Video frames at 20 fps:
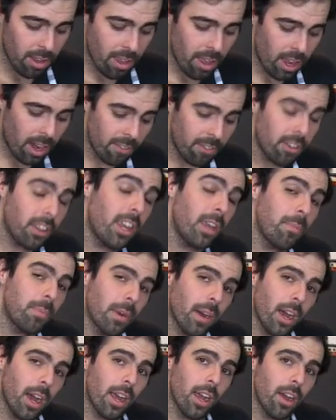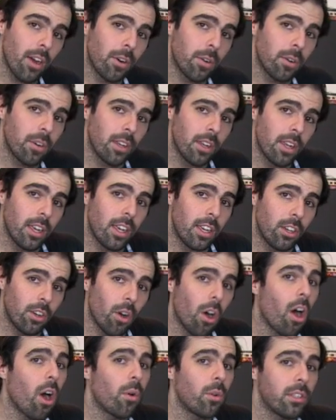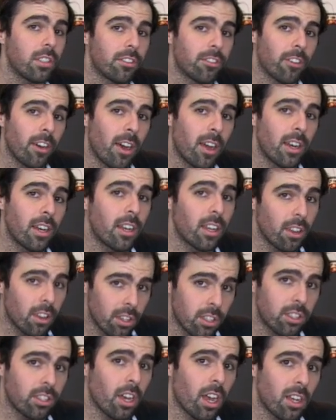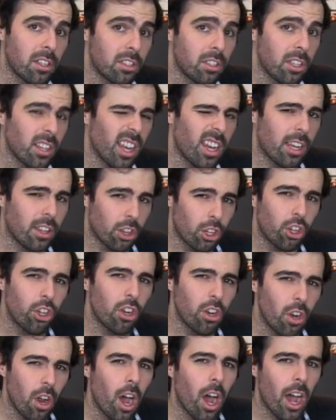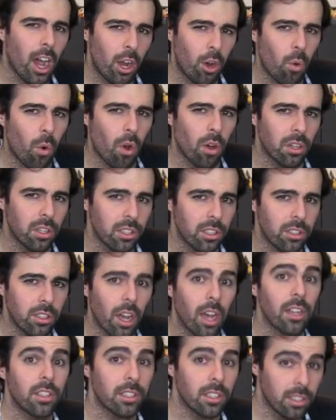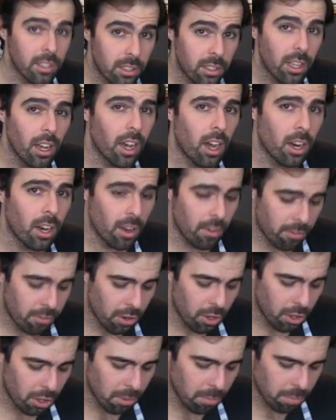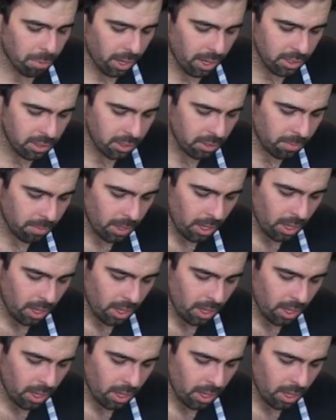and if you keep an eye out, you'll always find the sauce you like, the good high quality sauces for a good price.